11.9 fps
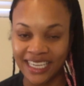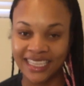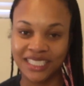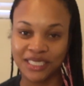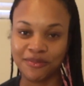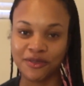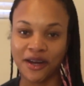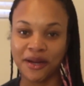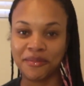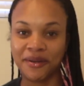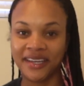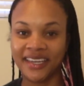hit the
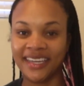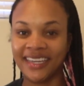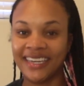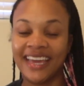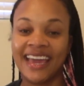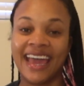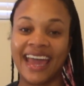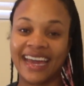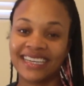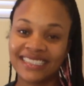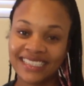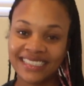subscribe button.
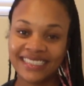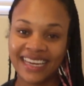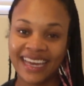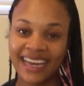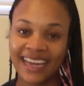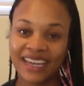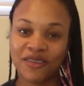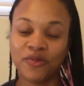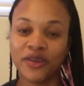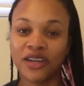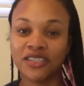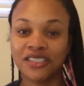And today
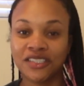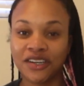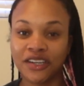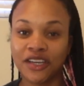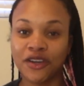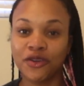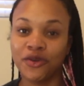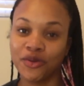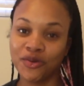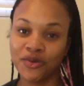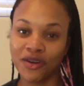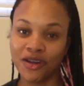we are starting a
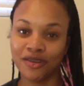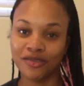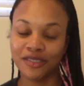new grow.